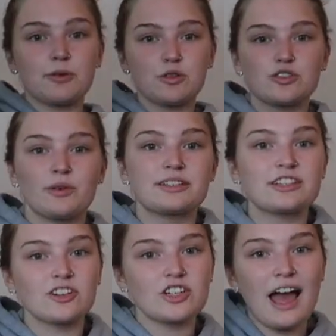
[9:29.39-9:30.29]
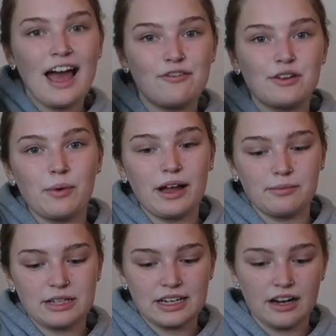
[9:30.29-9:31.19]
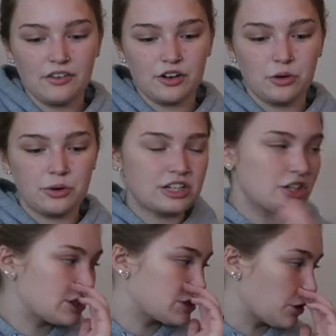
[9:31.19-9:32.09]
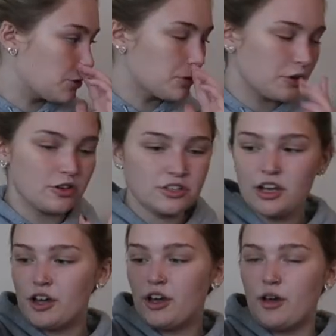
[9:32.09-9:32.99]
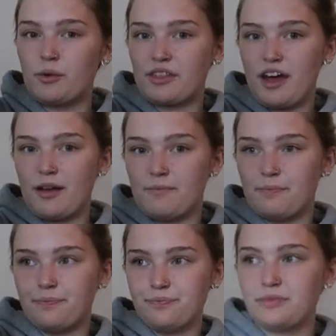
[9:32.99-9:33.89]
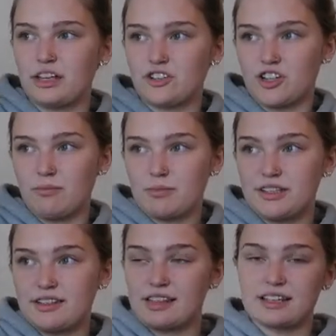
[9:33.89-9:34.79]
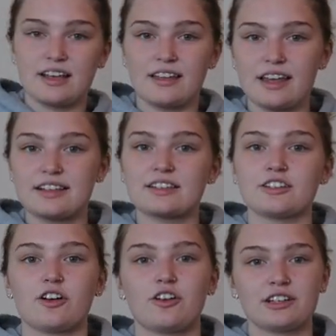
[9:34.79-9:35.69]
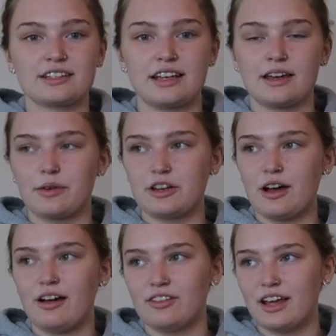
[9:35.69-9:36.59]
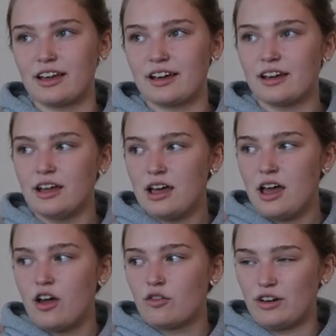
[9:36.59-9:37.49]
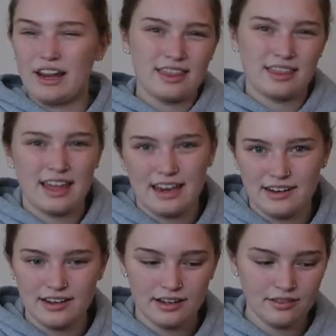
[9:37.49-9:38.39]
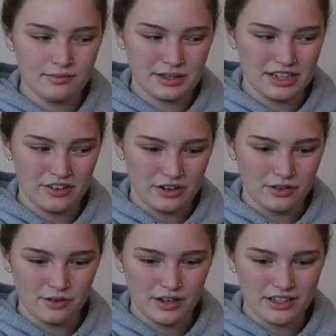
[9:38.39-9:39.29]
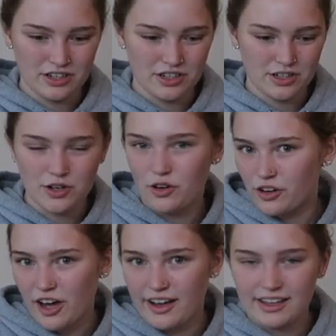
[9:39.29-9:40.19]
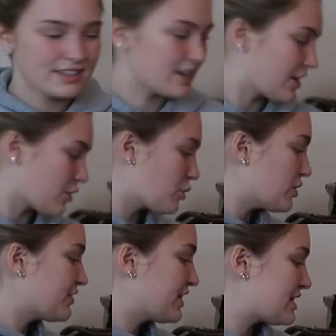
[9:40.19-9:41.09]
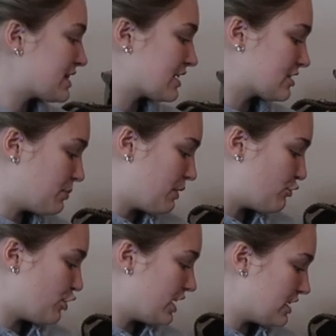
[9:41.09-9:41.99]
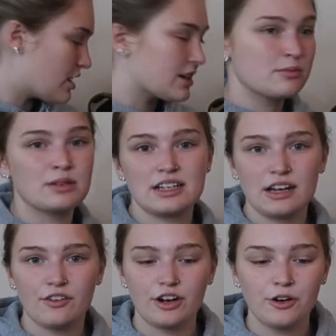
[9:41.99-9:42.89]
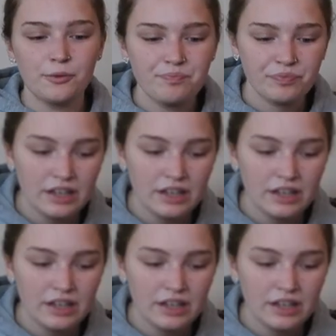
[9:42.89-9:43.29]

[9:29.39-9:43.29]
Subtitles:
But also, it's such a heavyweight material, which is so good with jumpers and things like this, because honestly, when you have like really thin material, it's just not nice. Like, all of these things have been really nice material.